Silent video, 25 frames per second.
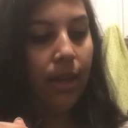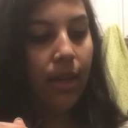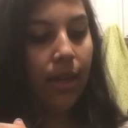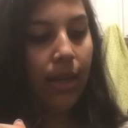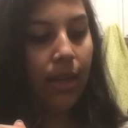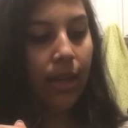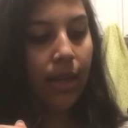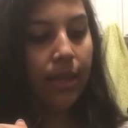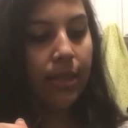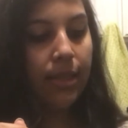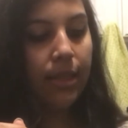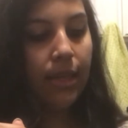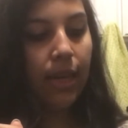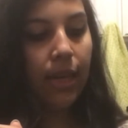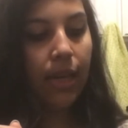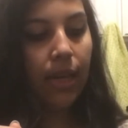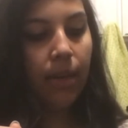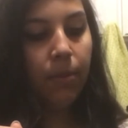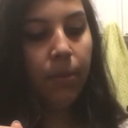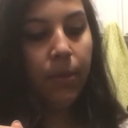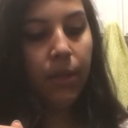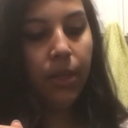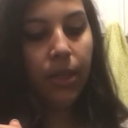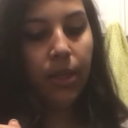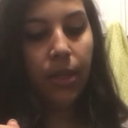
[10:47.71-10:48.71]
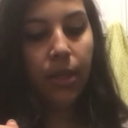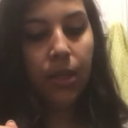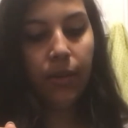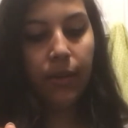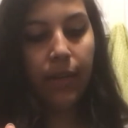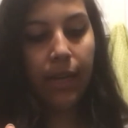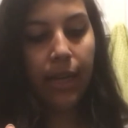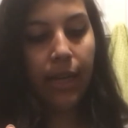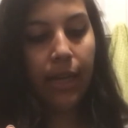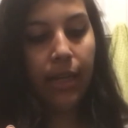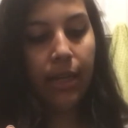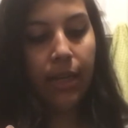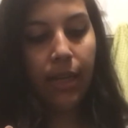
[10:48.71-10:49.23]
And I'm gonna go
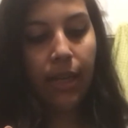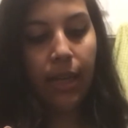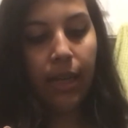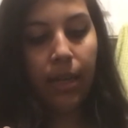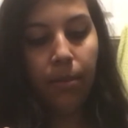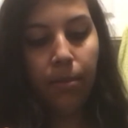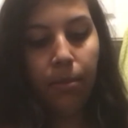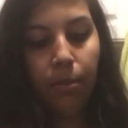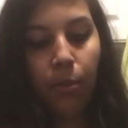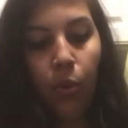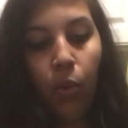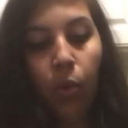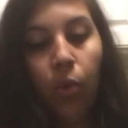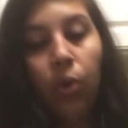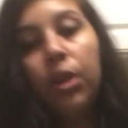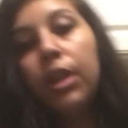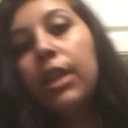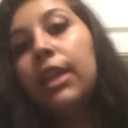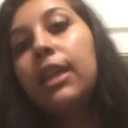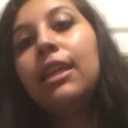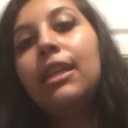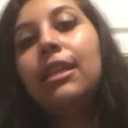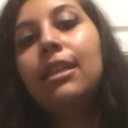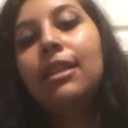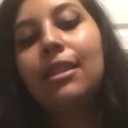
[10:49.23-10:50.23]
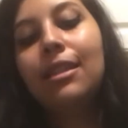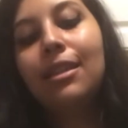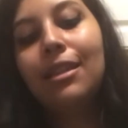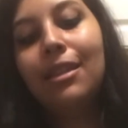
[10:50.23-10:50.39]
ahead and pour it